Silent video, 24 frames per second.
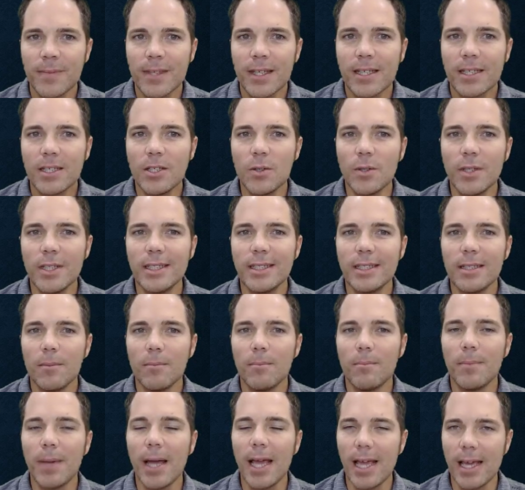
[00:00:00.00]
you can
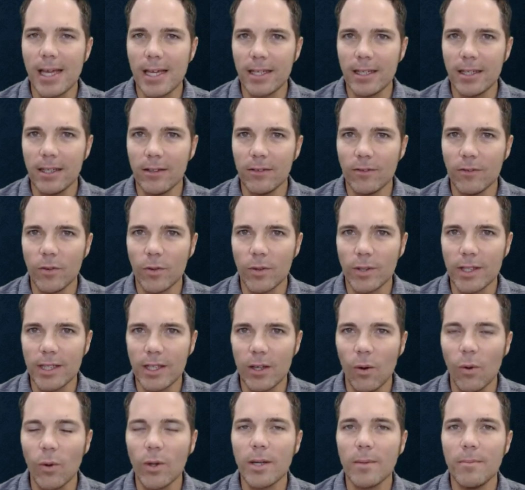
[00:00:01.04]
pay for the
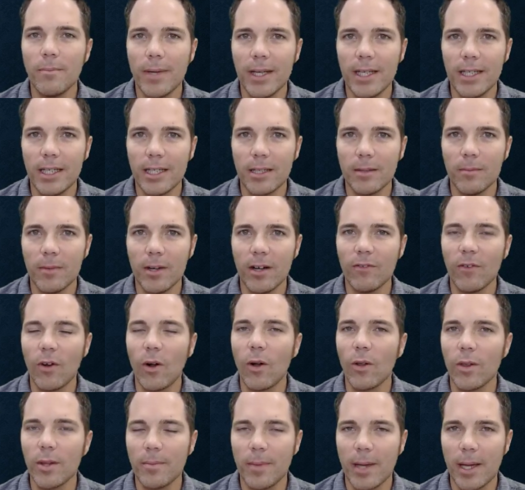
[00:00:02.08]
whole compendium of
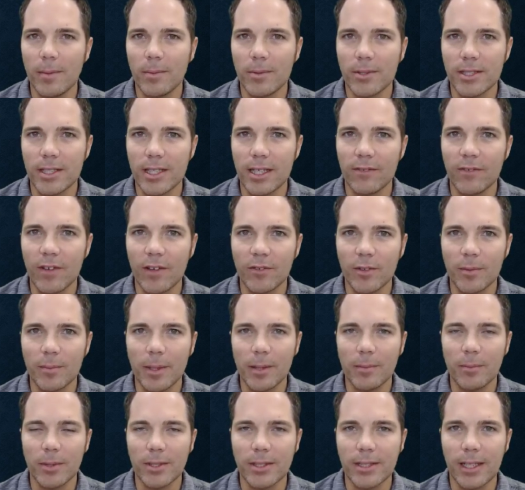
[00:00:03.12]
all the papers that have ever
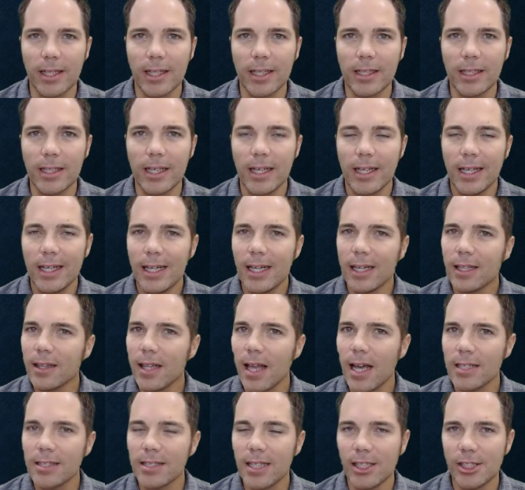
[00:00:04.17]
been presented.
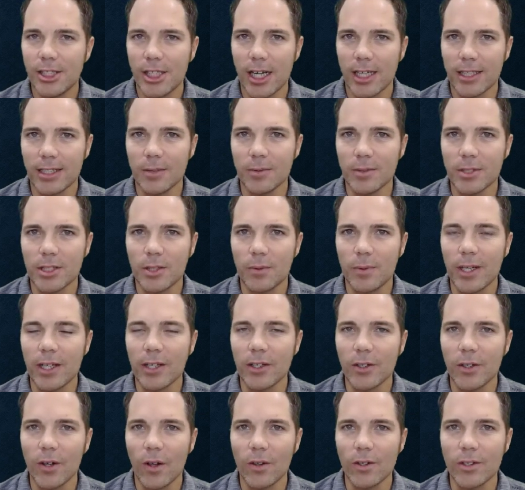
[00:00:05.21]
Last I checked, it was
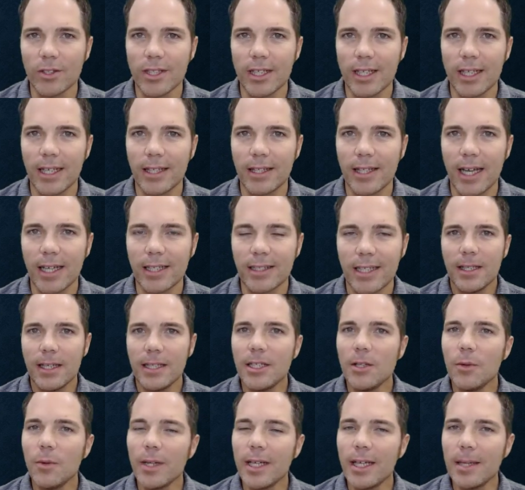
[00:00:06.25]
$300 to get that,
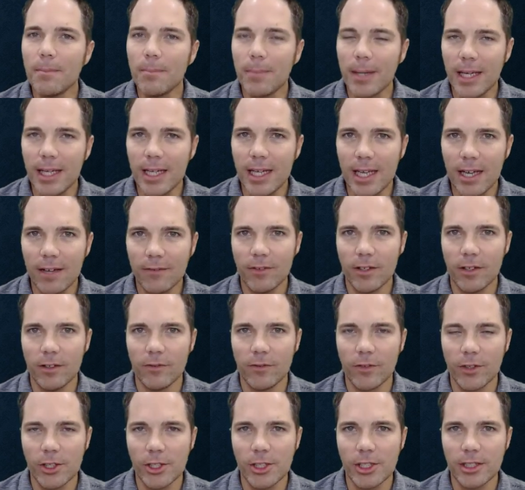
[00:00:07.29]
and you will get PDF
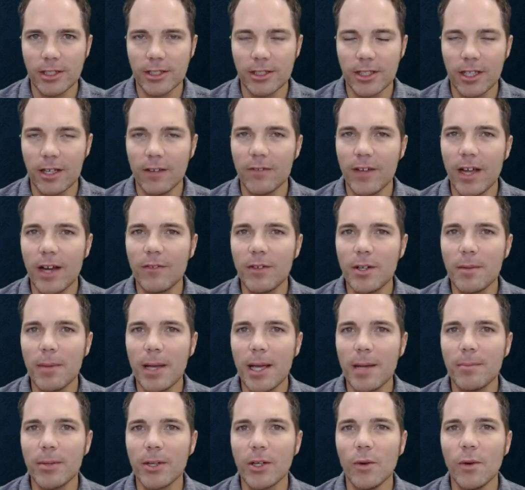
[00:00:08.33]
versions of every
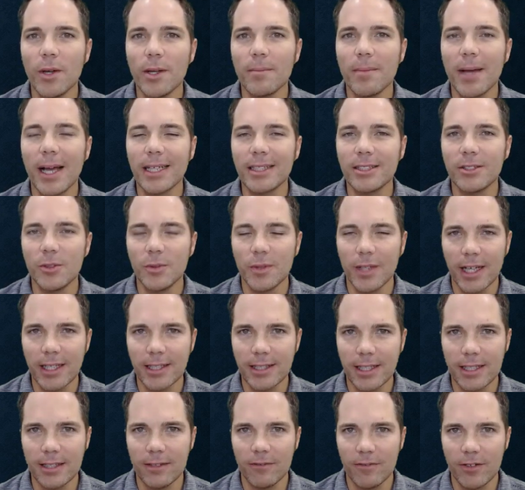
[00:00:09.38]
paper going back to
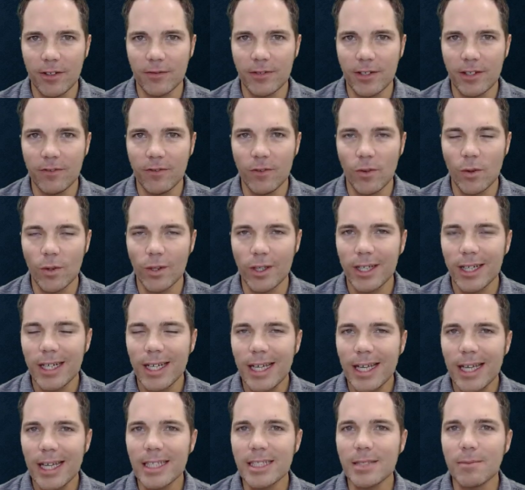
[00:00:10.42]
1954.
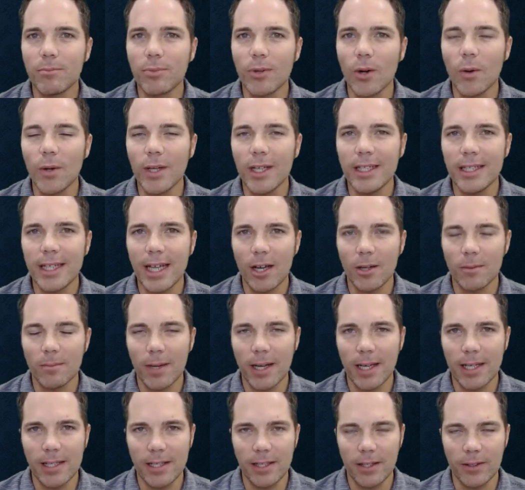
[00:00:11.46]
It's broken down
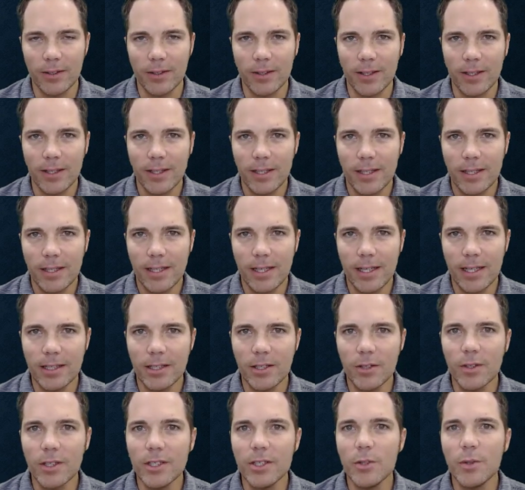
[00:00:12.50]
by year.
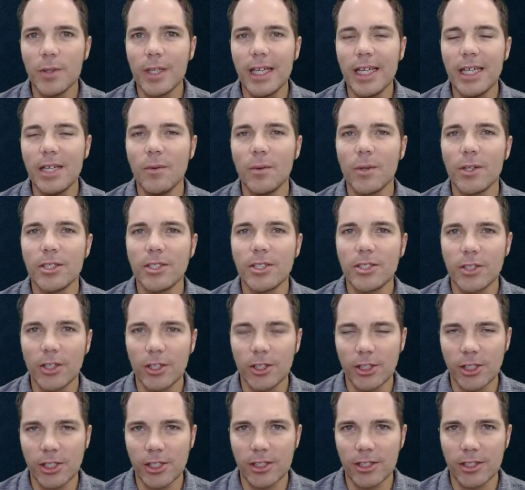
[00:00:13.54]
And you can do keyword
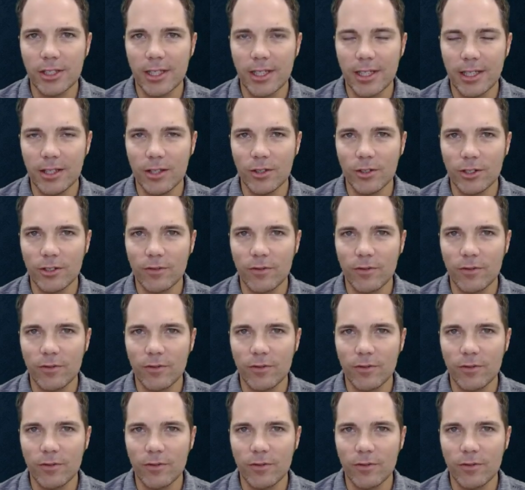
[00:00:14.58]
searches in those